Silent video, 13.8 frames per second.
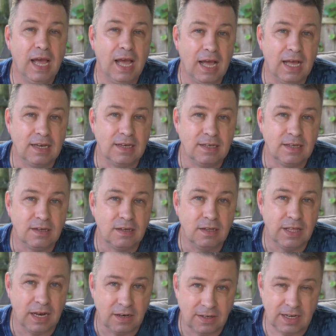and
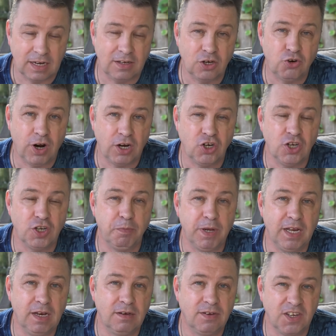then six attractions
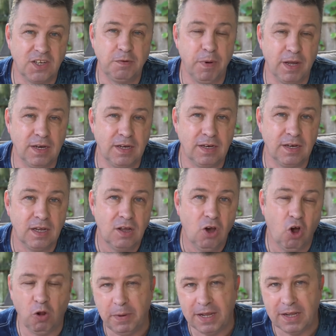being suspended,
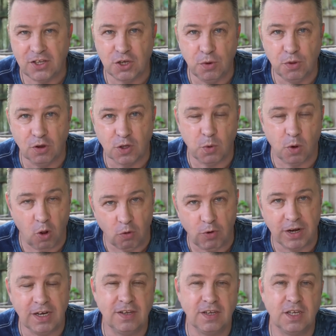albeit two of those were
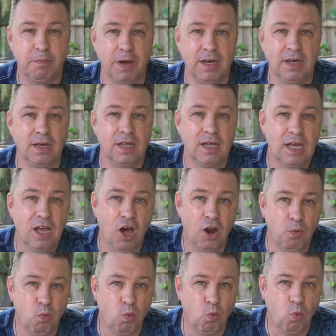already suspended,
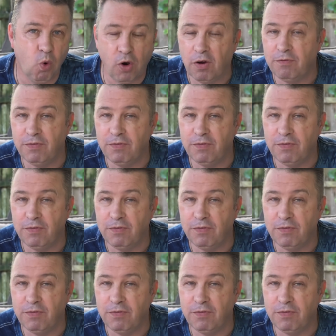and one